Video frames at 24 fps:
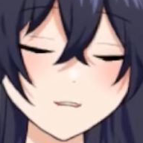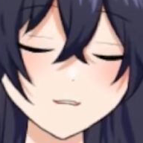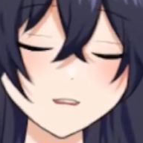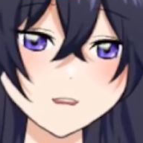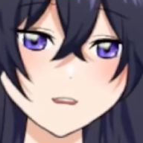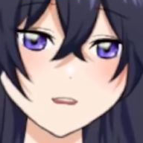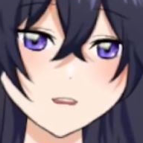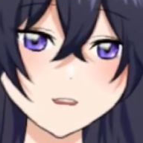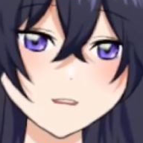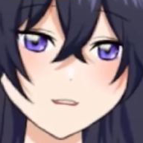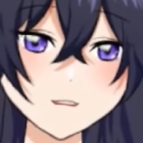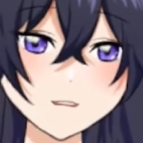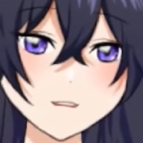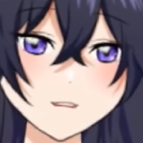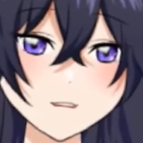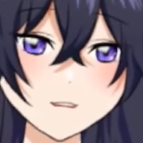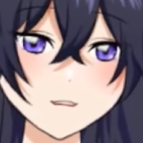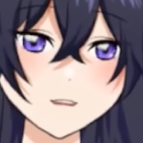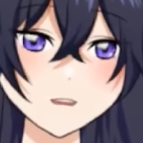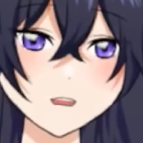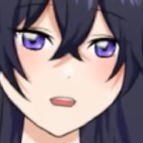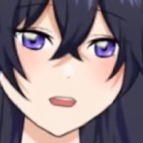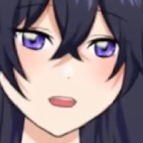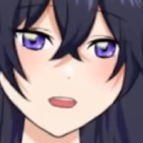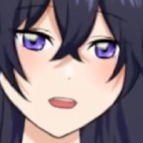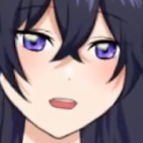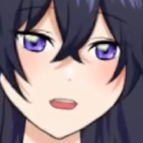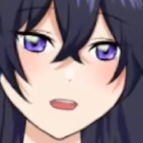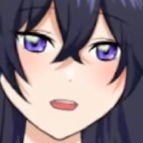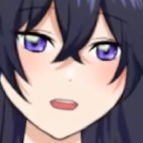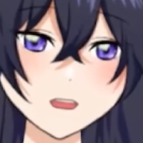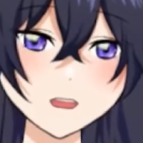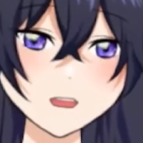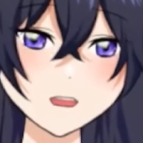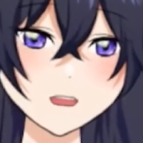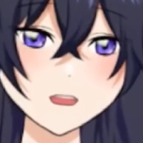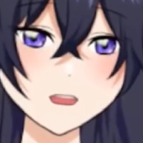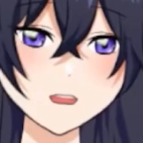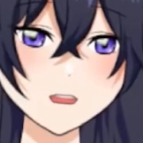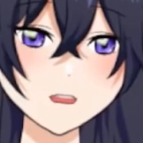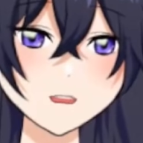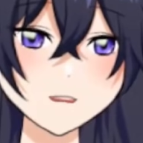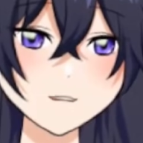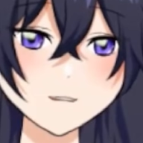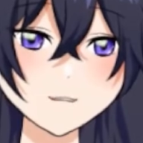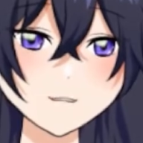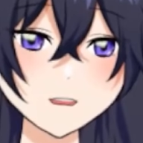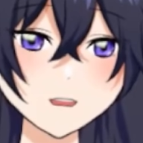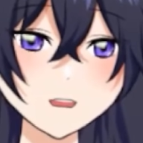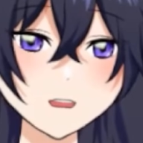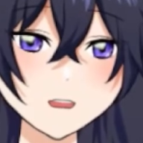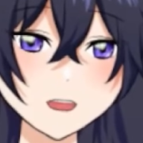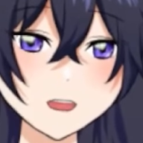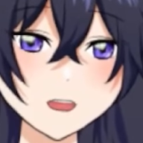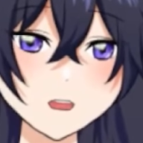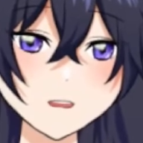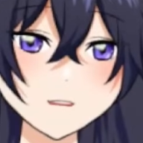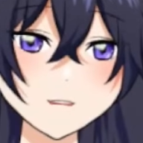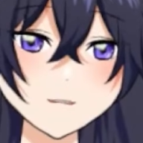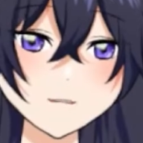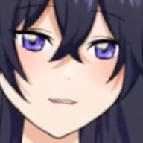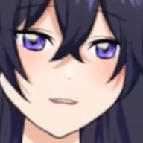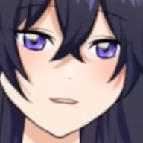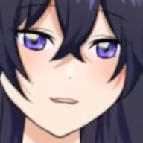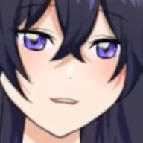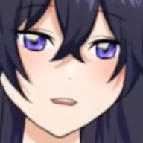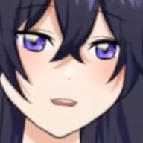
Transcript: started doing the whole thing. It has its ups and downs, but